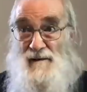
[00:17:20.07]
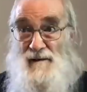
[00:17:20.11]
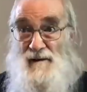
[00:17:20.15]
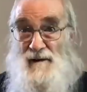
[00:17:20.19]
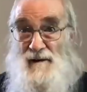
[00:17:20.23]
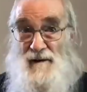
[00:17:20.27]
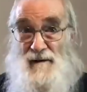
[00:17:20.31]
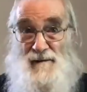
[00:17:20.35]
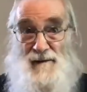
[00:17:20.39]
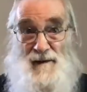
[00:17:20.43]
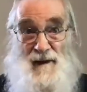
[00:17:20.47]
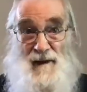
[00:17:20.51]

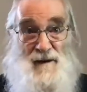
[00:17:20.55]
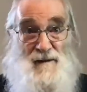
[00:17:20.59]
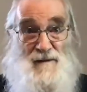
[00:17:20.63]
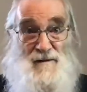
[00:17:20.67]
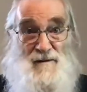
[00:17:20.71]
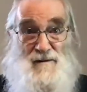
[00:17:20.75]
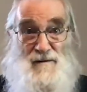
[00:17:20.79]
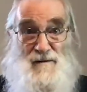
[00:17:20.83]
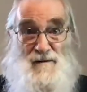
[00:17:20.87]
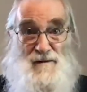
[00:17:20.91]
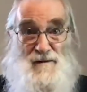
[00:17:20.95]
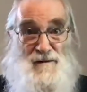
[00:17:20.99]
Now,
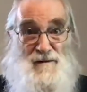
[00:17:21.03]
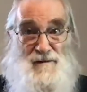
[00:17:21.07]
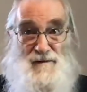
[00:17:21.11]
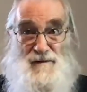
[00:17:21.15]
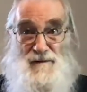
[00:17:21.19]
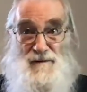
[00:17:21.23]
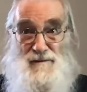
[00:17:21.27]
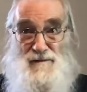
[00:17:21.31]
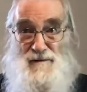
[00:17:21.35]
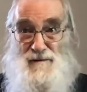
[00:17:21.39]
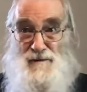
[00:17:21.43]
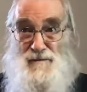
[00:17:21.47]
thanks to
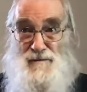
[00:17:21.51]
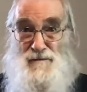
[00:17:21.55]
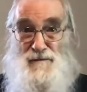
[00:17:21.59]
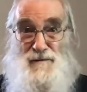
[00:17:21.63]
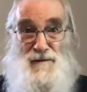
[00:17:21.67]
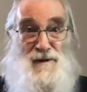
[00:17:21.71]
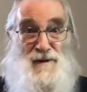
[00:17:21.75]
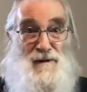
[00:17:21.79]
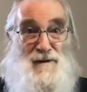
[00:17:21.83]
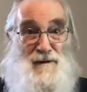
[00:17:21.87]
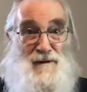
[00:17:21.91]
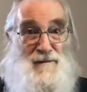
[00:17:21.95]

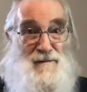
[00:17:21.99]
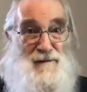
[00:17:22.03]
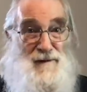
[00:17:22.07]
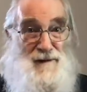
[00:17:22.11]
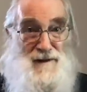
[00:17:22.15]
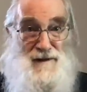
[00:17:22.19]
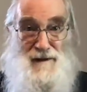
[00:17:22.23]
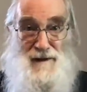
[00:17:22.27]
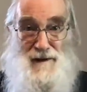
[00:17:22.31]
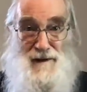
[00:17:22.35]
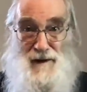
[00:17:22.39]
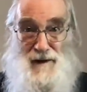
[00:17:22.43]
real
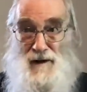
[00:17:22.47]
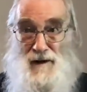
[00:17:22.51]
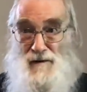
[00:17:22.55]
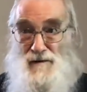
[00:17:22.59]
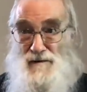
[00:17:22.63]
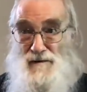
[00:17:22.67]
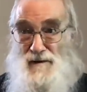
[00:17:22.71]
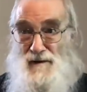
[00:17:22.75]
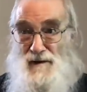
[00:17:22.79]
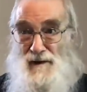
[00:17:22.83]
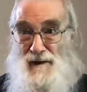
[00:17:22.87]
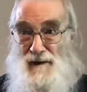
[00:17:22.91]

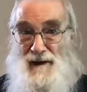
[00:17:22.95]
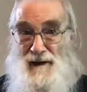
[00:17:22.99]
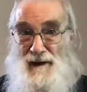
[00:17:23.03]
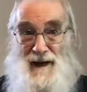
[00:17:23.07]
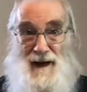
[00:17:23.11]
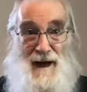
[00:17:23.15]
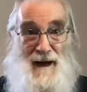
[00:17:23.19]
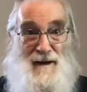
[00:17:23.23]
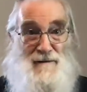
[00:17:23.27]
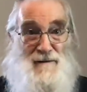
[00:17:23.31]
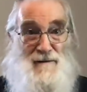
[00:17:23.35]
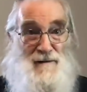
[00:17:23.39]
investigators like
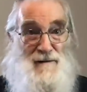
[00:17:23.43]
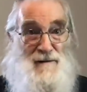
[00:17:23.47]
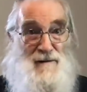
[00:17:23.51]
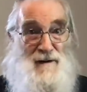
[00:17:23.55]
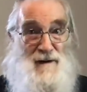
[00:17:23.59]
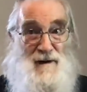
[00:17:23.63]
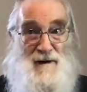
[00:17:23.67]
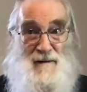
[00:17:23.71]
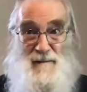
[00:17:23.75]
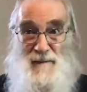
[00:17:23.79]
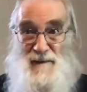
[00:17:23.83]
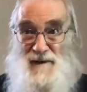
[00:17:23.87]
Aaron
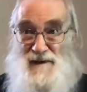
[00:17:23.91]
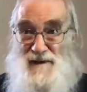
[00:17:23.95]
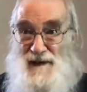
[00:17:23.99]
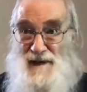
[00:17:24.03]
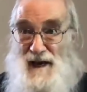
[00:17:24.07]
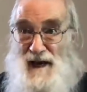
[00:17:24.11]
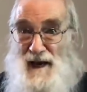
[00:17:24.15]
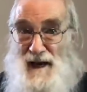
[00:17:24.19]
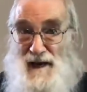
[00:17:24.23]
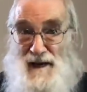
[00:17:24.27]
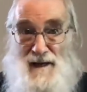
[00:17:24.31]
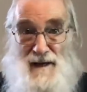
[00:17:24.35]

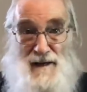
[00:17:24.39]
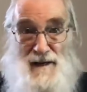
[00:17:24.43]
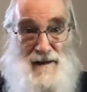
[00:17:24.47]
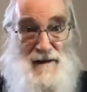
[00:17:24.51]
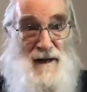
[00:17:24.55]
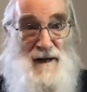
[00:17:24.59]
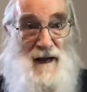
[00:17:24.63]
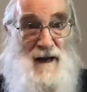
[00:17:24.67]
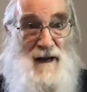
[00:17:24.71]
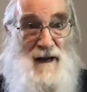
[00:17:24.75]
Matei and the